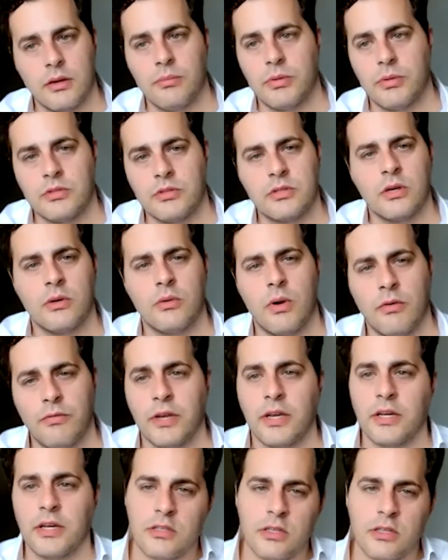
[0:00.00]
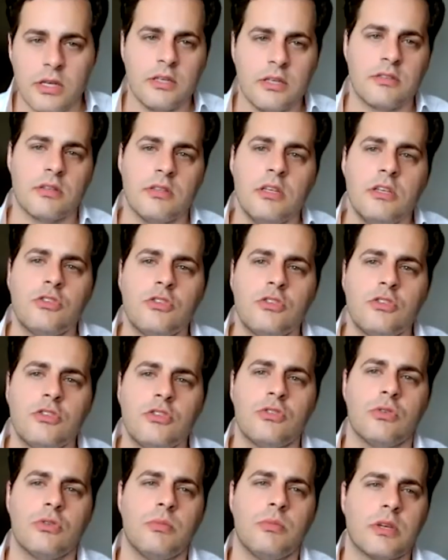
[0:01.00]
but still, I think it's, it's an issue
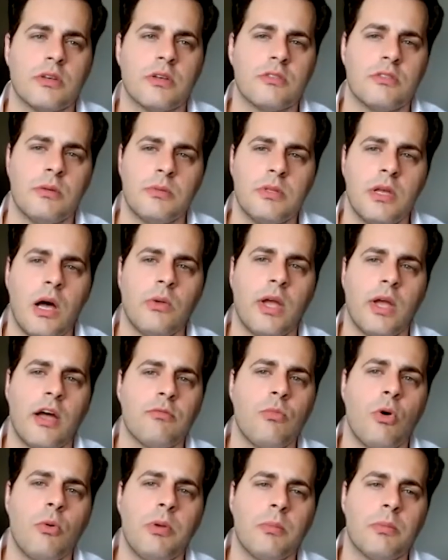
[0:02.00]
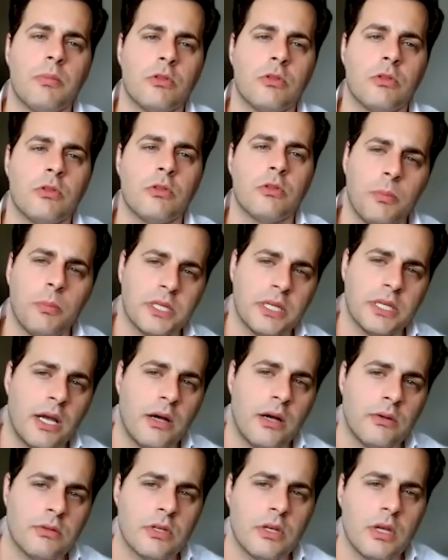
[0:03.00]
because deep down you have more people that will be opting
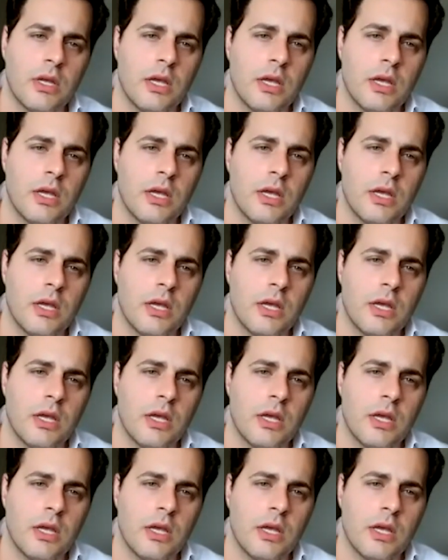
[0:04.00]
out